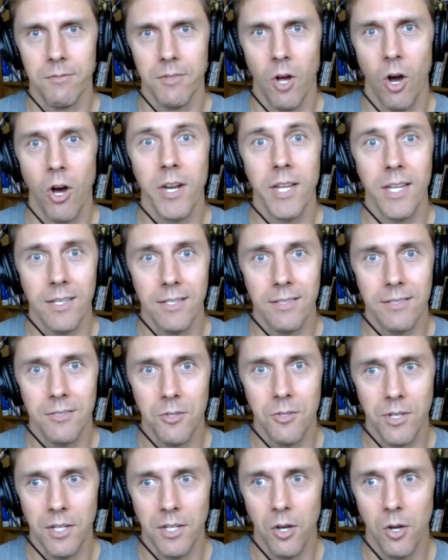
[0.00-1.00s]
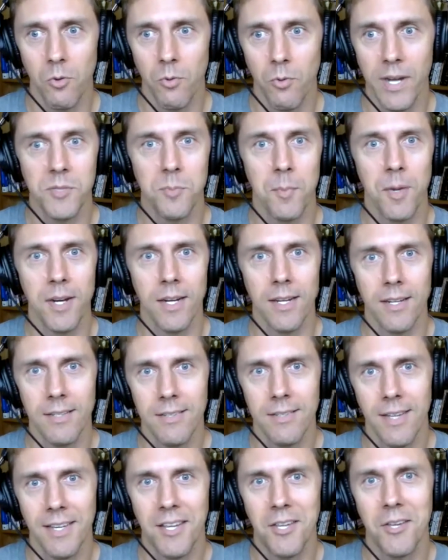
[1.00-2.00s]
audience, you could go raise money,
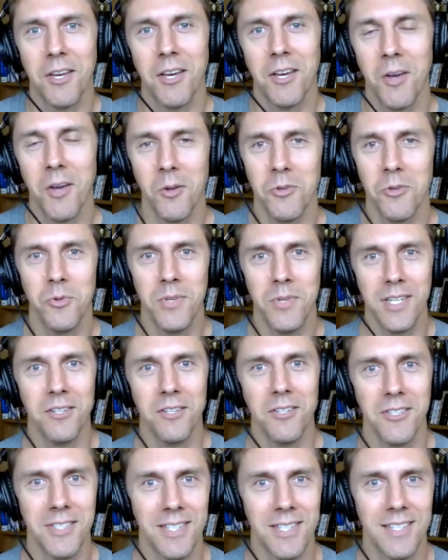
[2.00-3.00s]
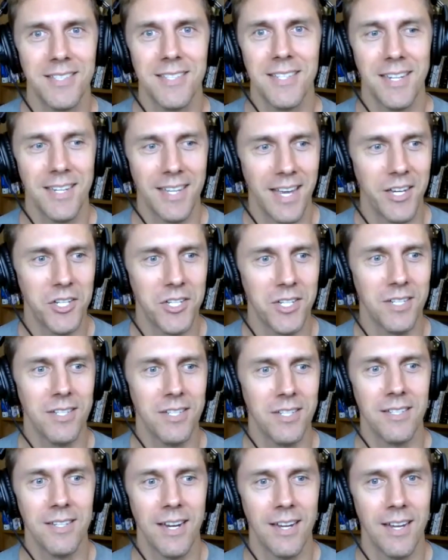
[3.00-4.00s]
like you could go do deals and
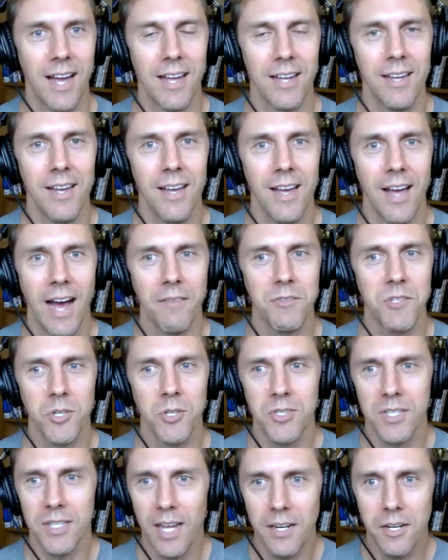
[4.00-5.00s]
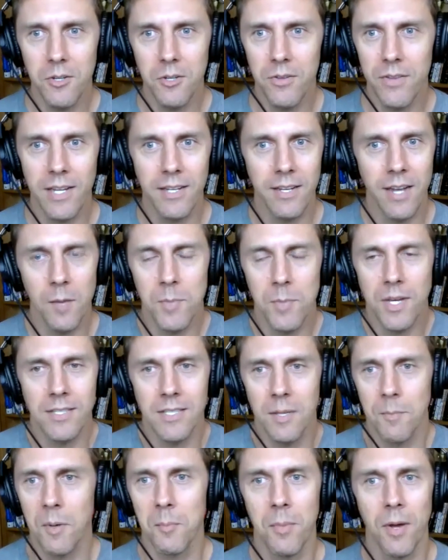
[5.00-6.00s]
syndications. And I've chosen not to do that, not because
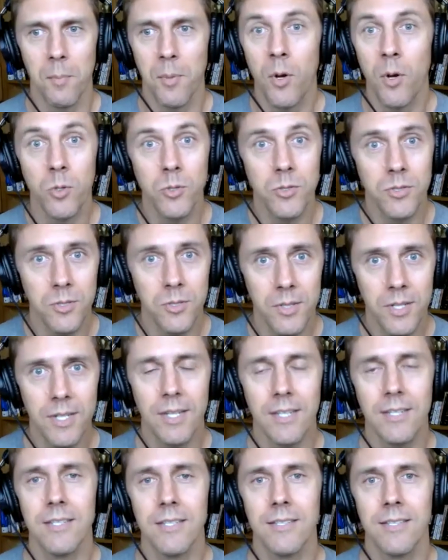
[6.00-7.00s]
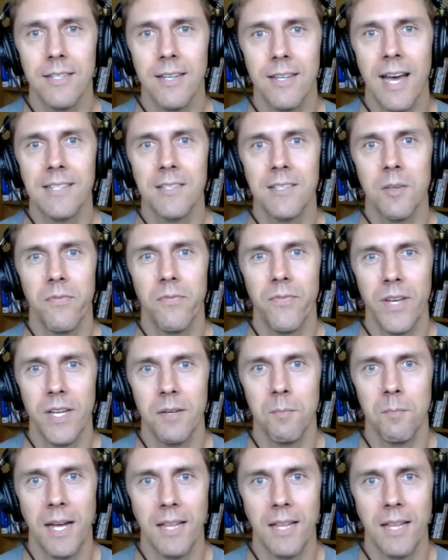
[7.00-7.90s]
I'm opposed to it. It hasn't fit my